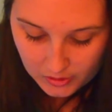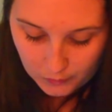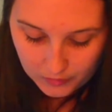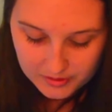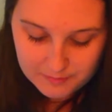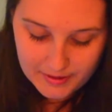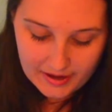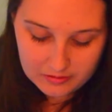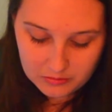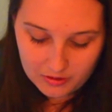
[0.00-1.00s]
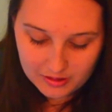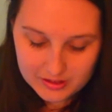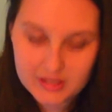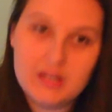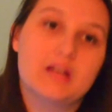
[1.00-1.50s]
One bad
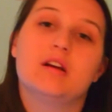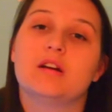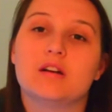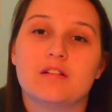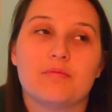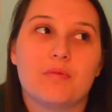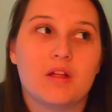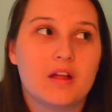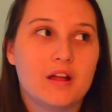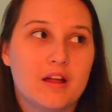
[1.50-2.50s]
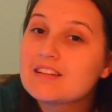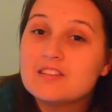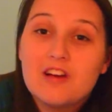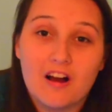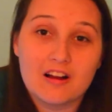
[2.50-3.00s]
quality, I like to
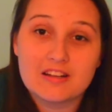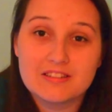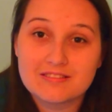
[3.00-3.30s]
talk